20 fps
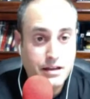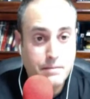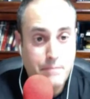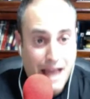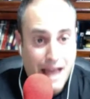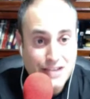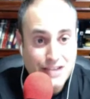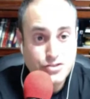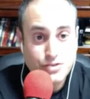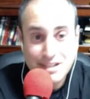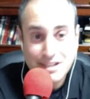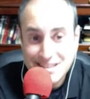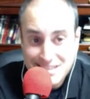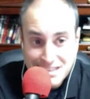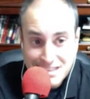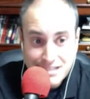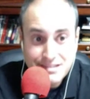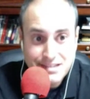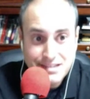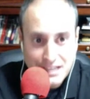Patrick
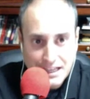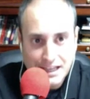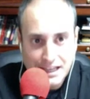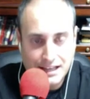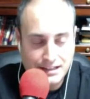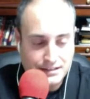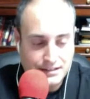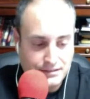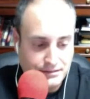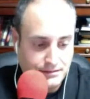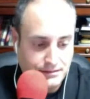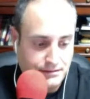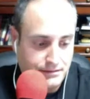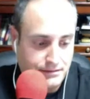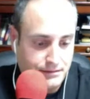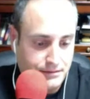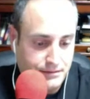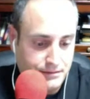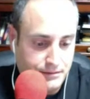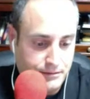did today,
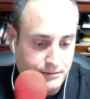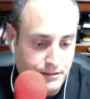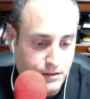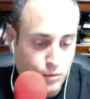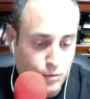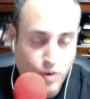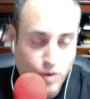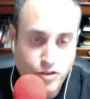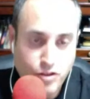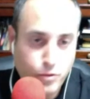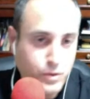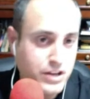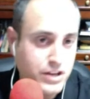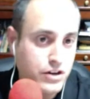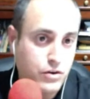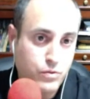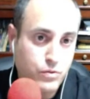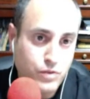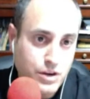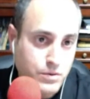whether we
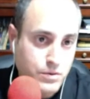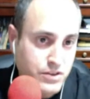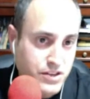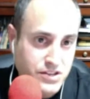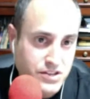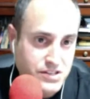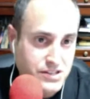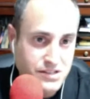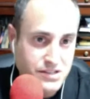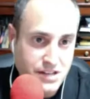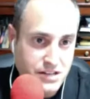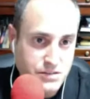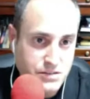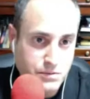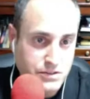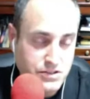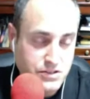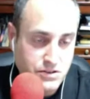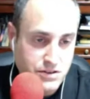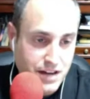agree with his
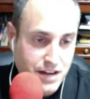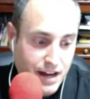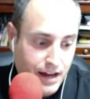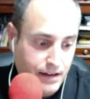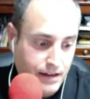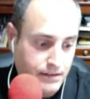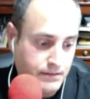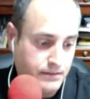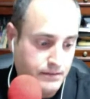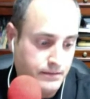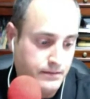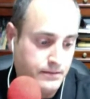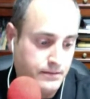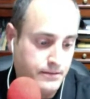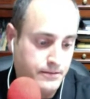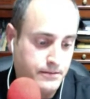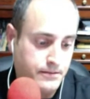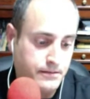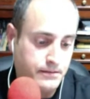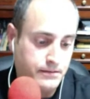assessments or not
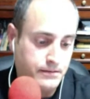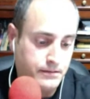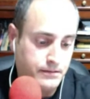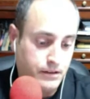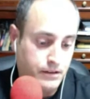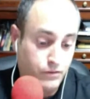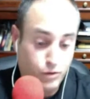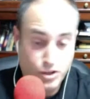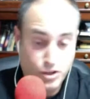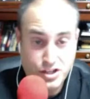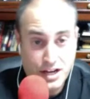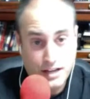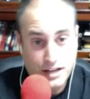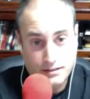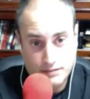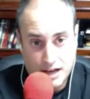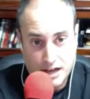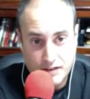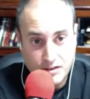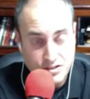of which
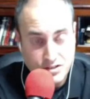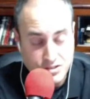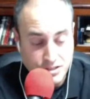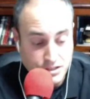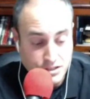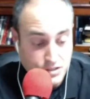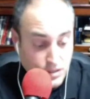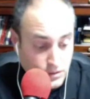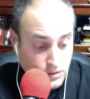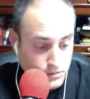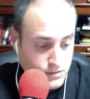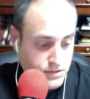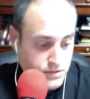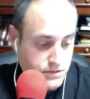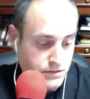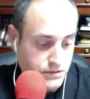I obviously don't.